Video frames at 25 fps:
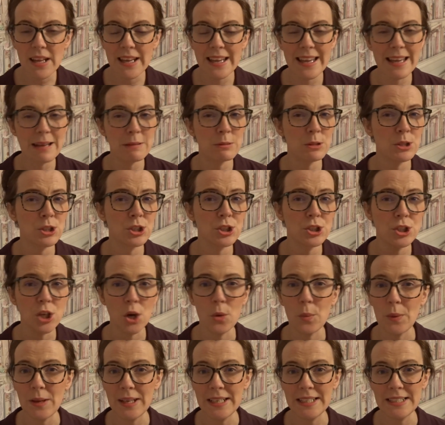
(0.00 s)
It was
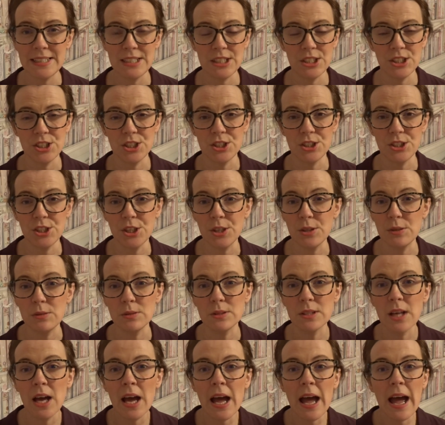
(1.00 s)
so easy to
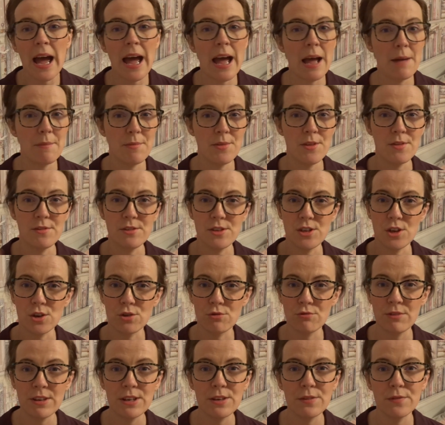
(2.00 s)
use. There is a
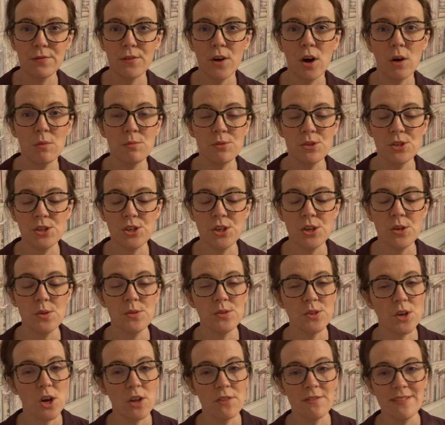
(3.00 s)
grid form to
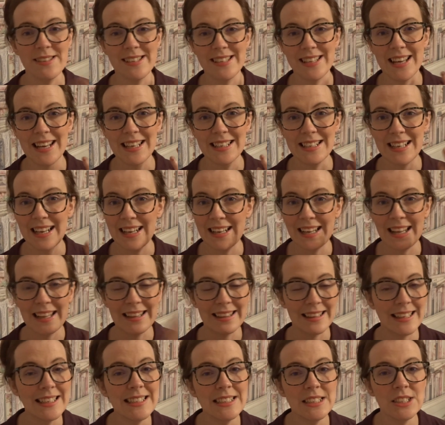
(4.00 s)
use, or there's
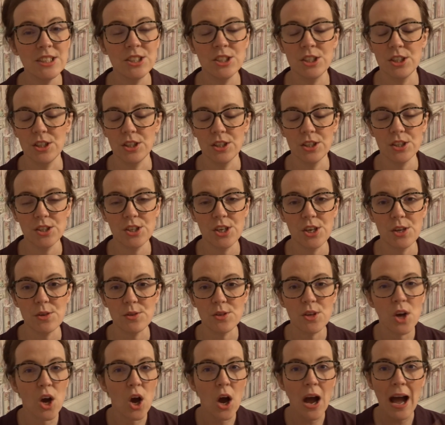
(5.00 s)
a list to
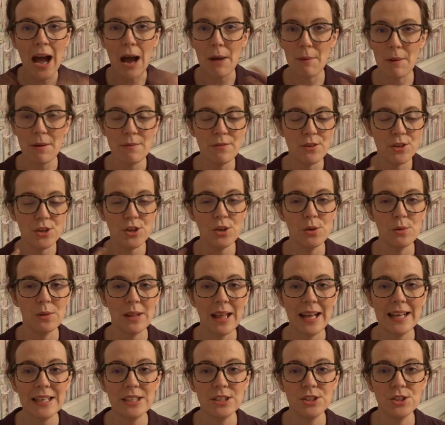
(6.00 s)
use, however you
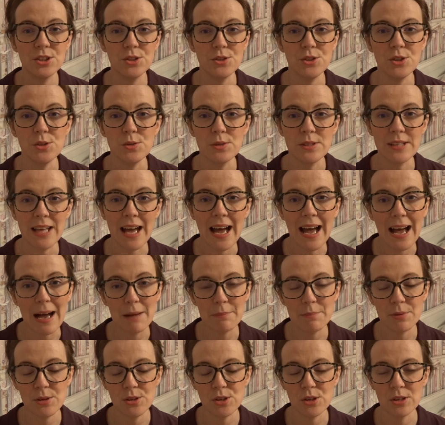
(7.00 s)
like to use the
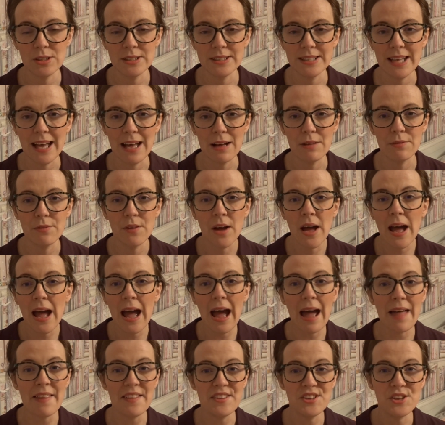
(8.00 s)
app yourself,
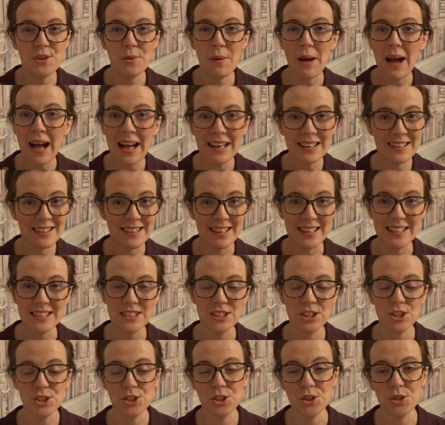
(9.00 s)
and then you add
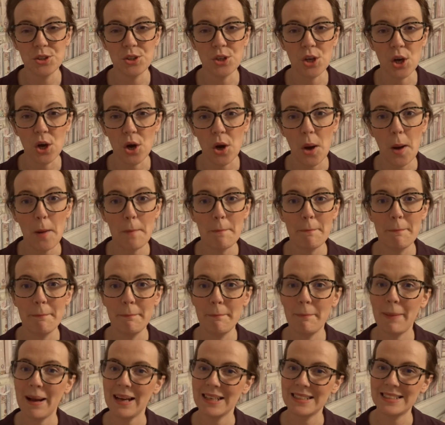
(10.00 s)
things to your
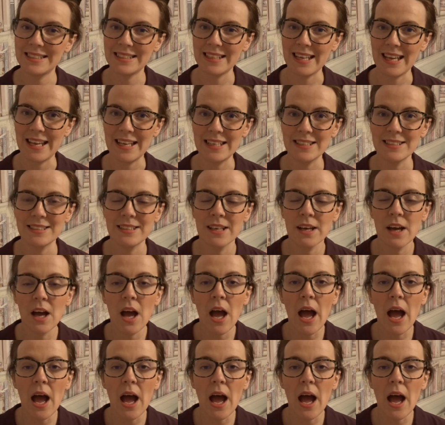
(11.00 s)
basket.